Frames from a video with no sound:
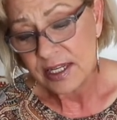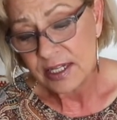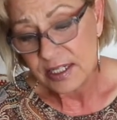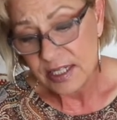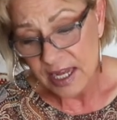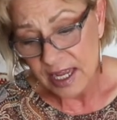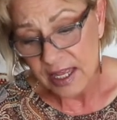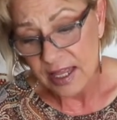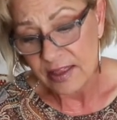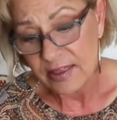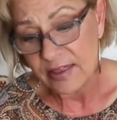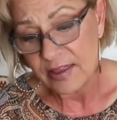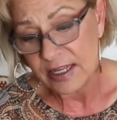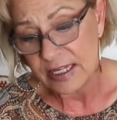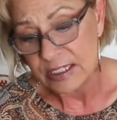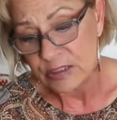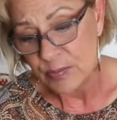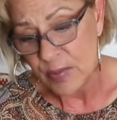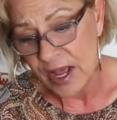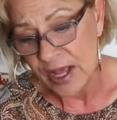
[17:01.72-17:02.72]
Death
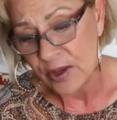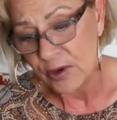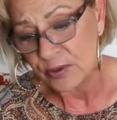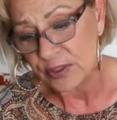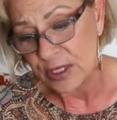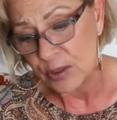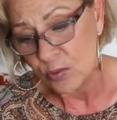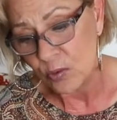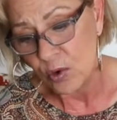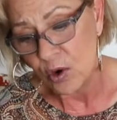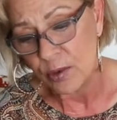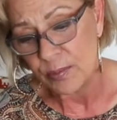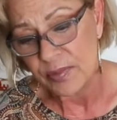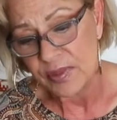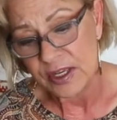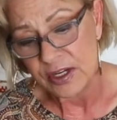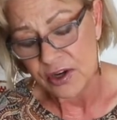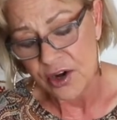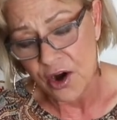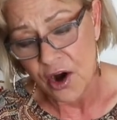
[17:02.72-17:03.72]
is my only
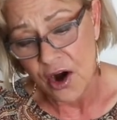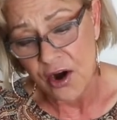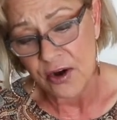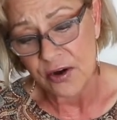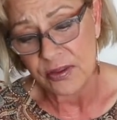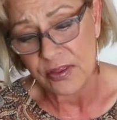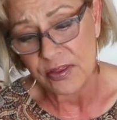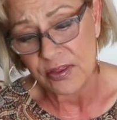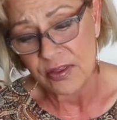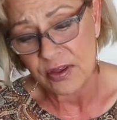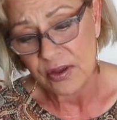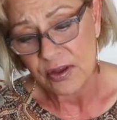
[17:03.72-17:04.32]
warmth and hearth.